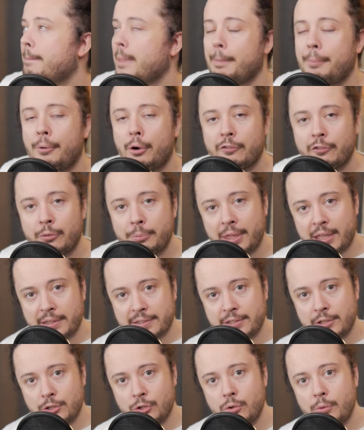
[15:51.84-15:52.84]
Apart from that
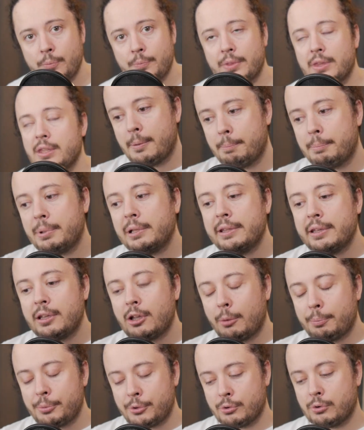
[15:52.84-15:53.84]
too, building
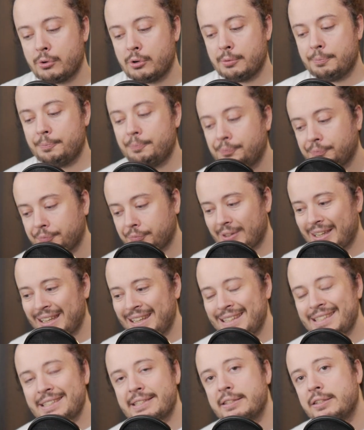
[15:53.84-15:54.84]
up your
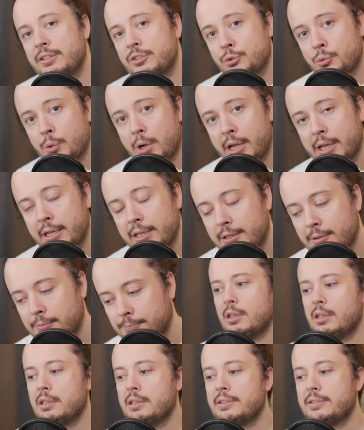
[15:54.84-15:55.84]
listings rank
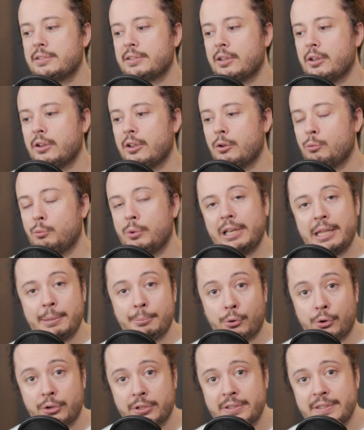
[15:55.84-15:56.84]
is really
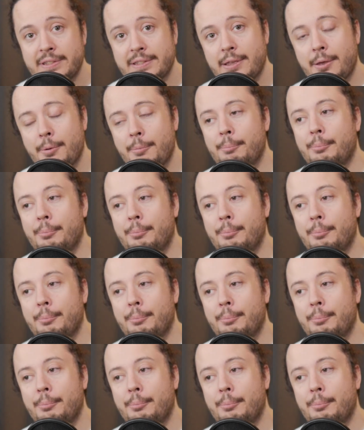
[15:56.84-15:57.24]
important,